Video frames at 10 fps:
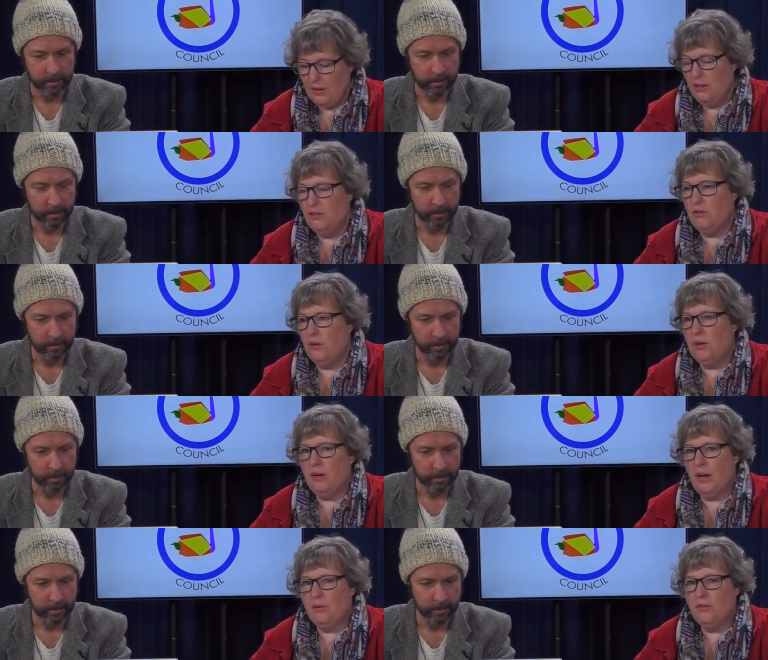Speaker 1: So anyway,
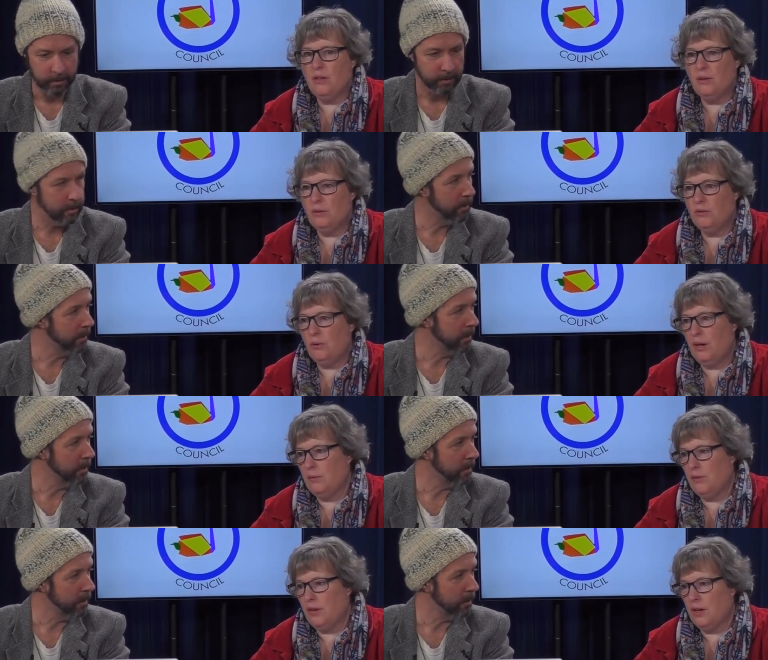I was there. It was great.
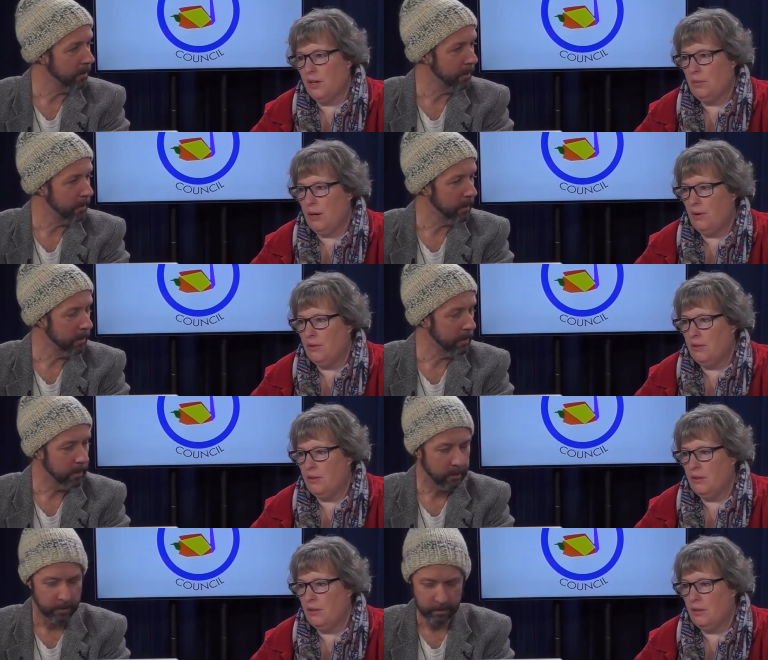We are talking about
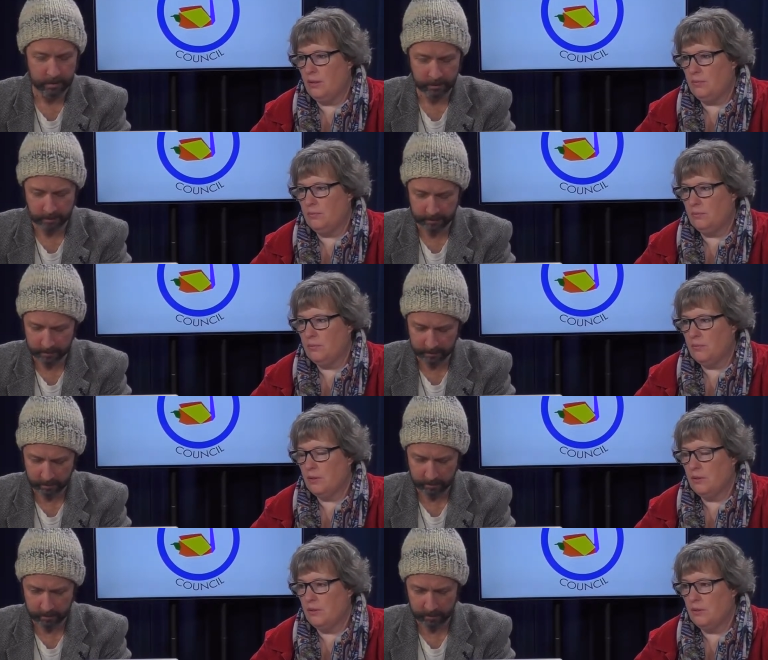the um,
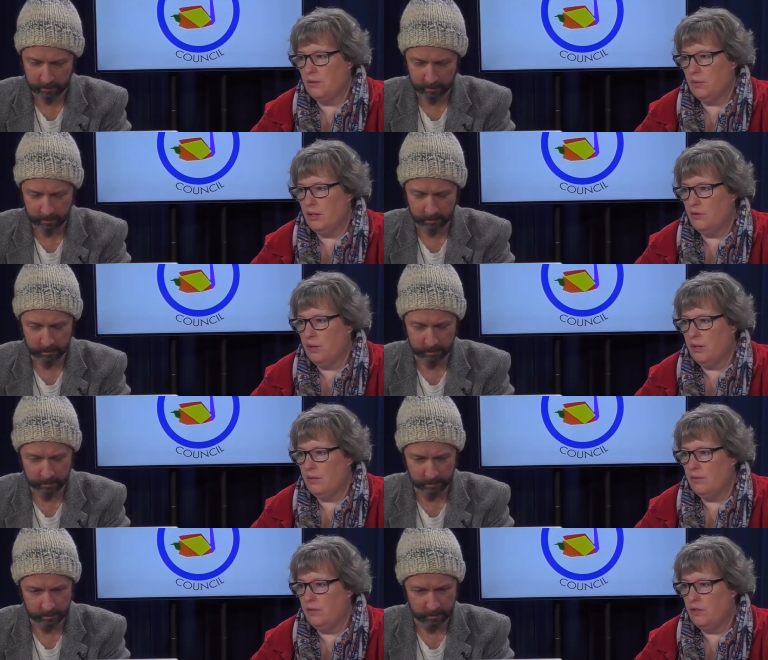
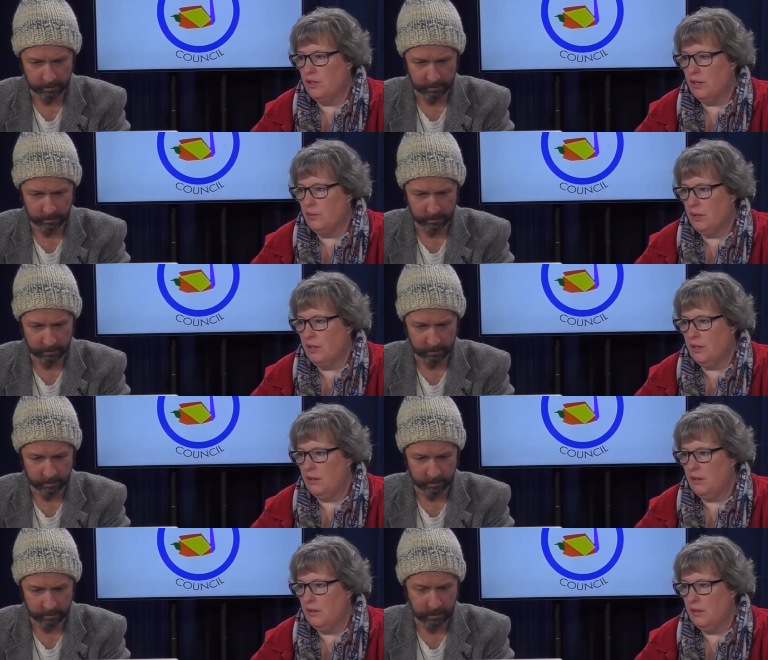2020 visioning
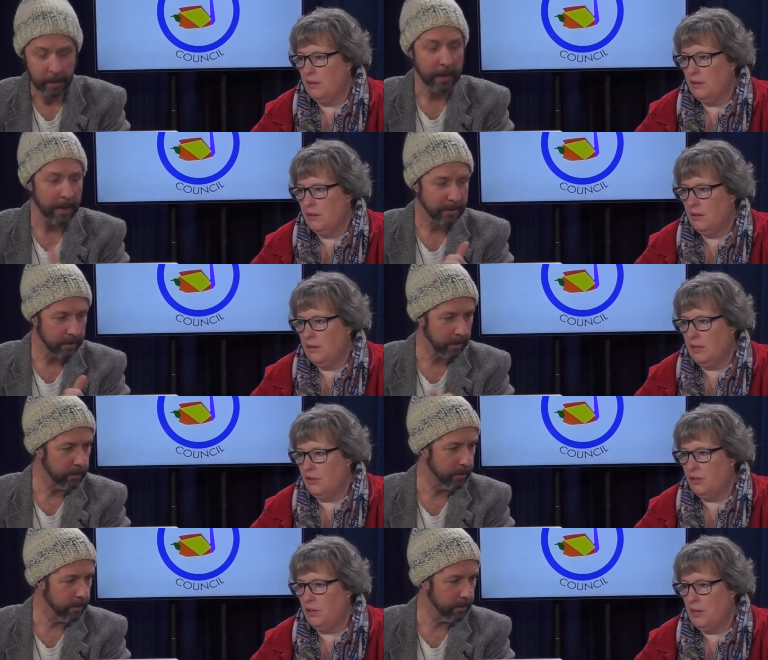meeting That's that a,
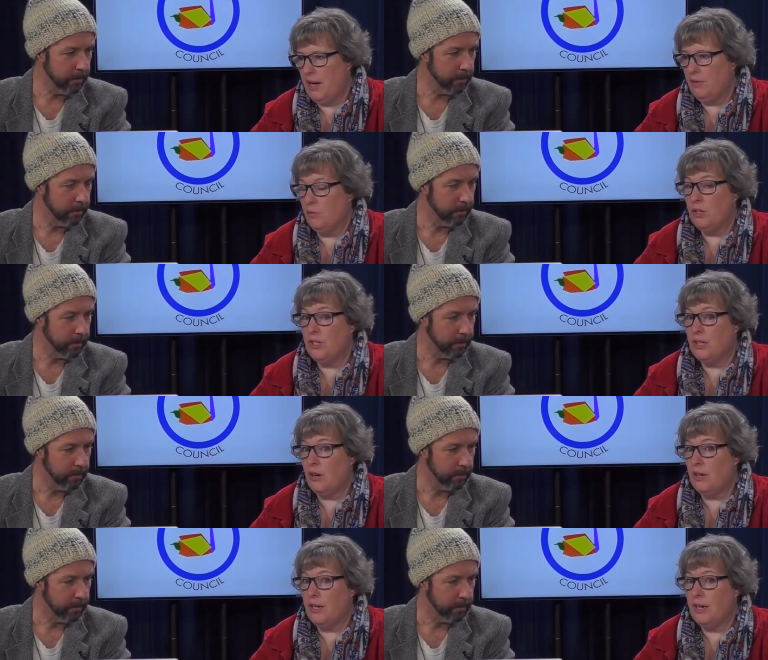they're going to be having, which is
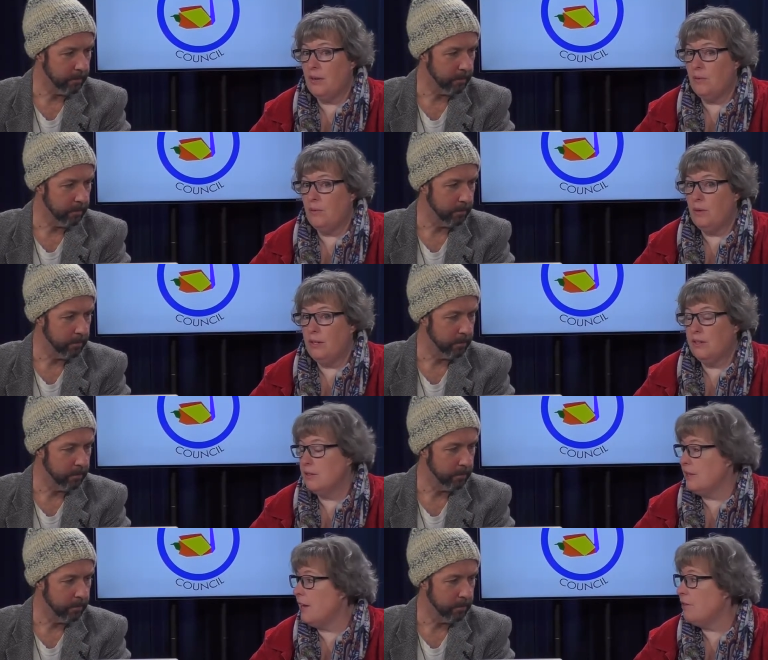our
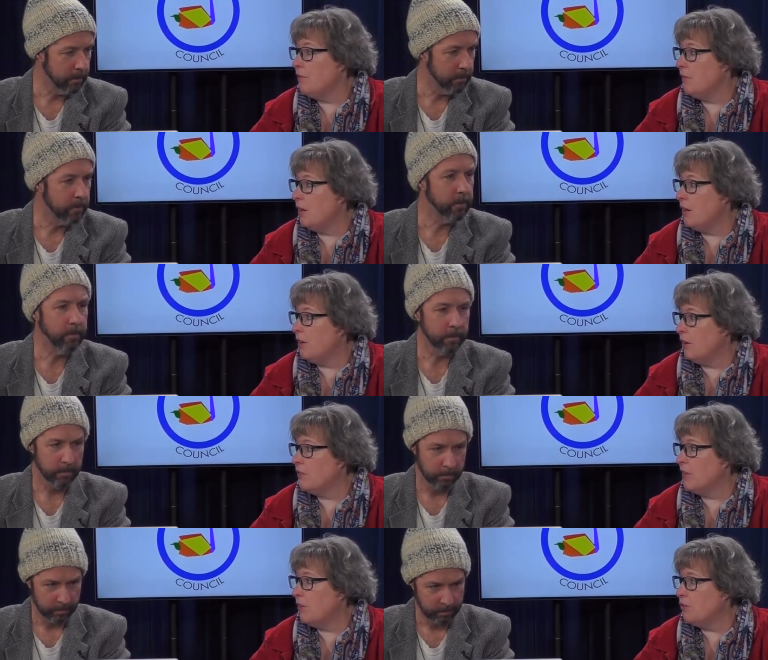instead of an
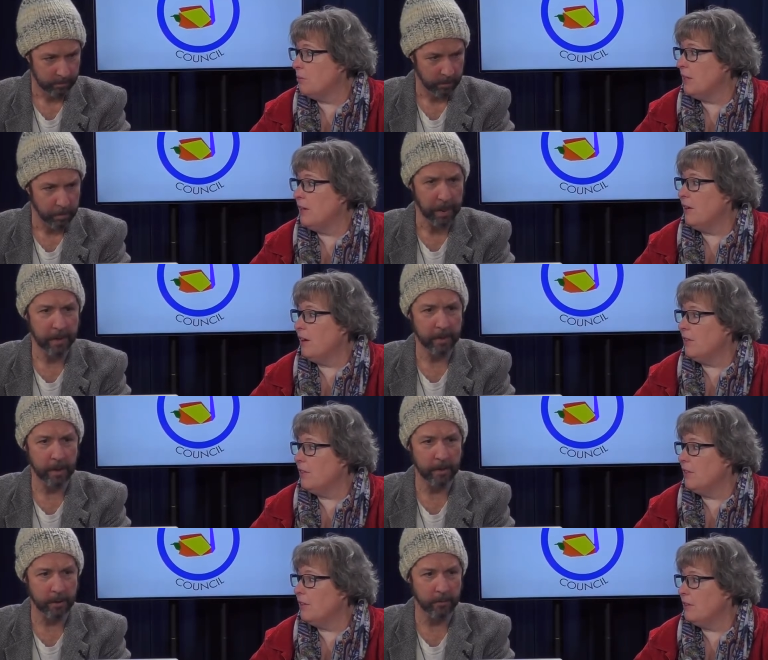arts council meeting. Pay on,
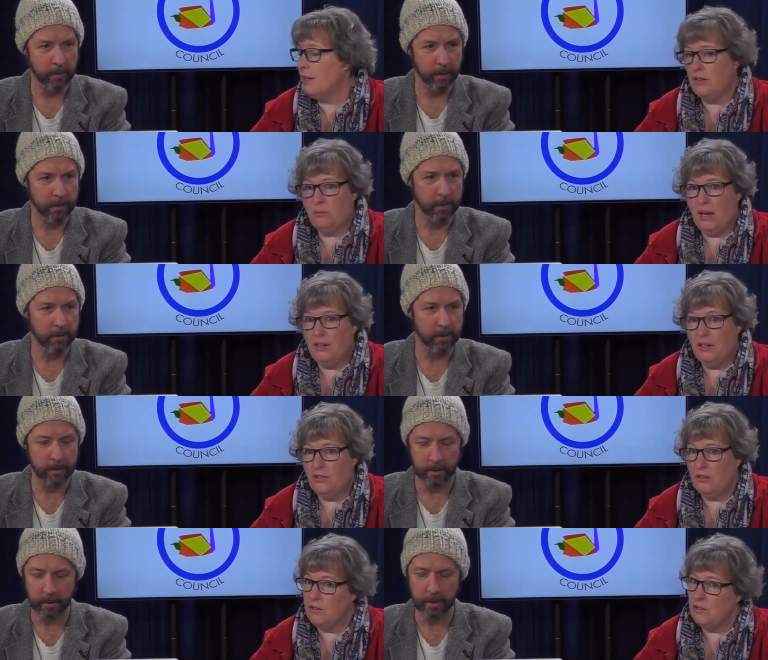attention, folks. Yes, pay this attention.
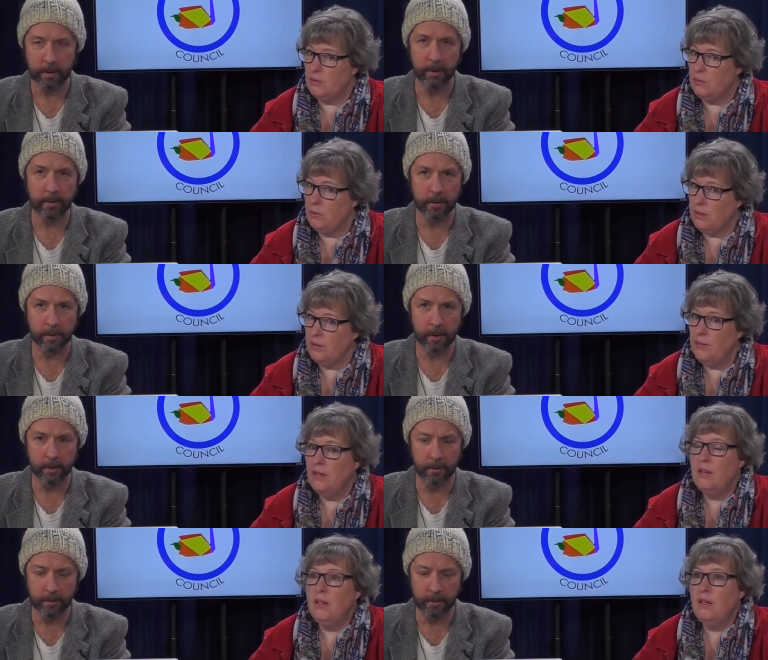is a, this, is, this is
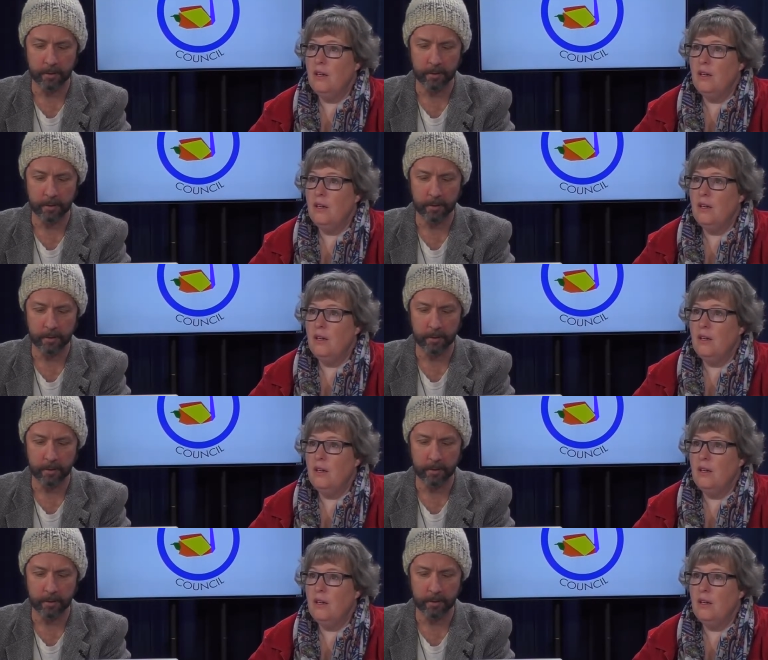huge.